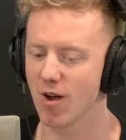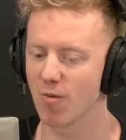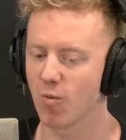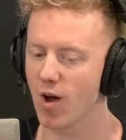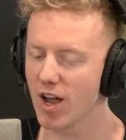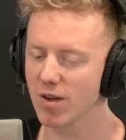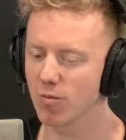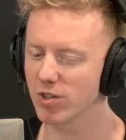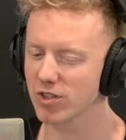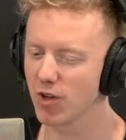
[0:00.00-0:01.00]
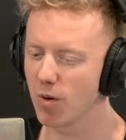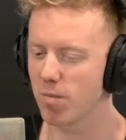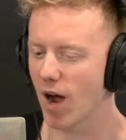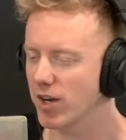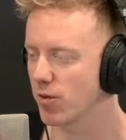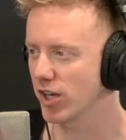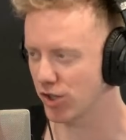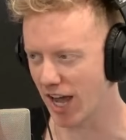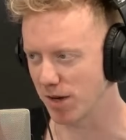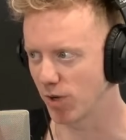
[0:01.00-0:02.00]
What's non-binary
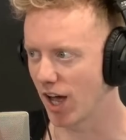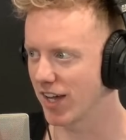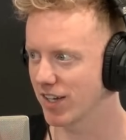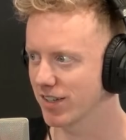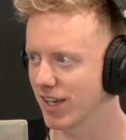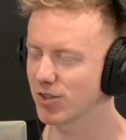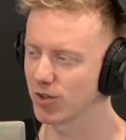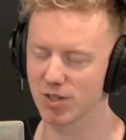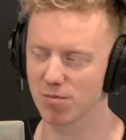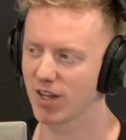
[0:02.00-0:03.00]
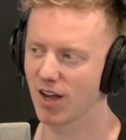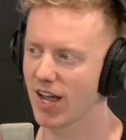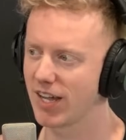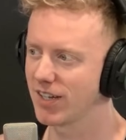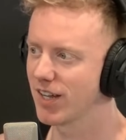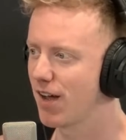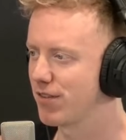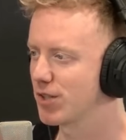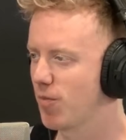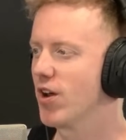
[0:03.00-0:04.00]
shame like? That's not something I have
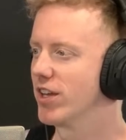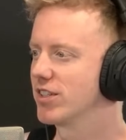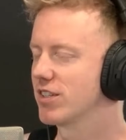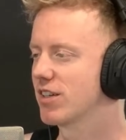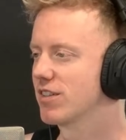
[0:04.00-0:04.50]
experienced.